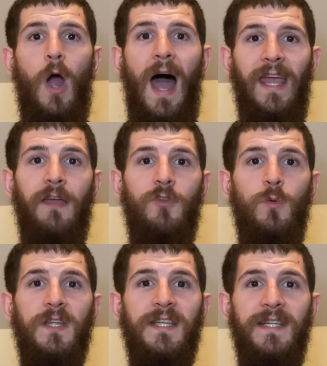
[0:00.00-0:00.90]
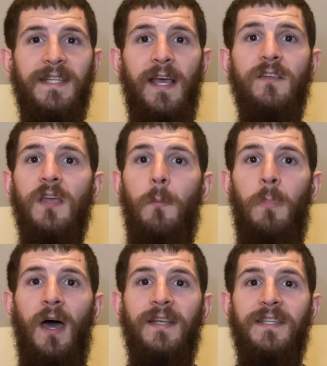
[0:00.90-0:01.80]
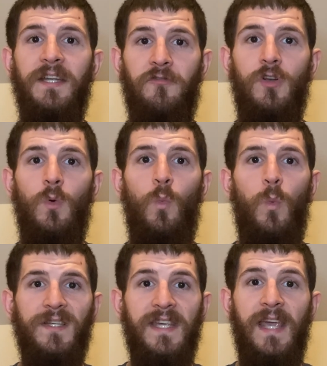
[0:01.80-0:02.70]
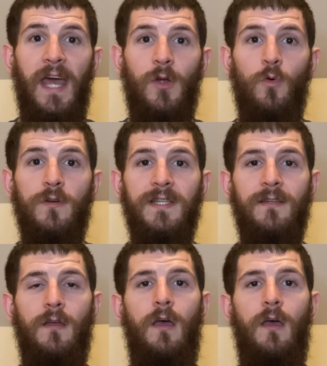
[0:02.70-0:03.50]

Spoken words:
I give you the details behind different whiskey categories.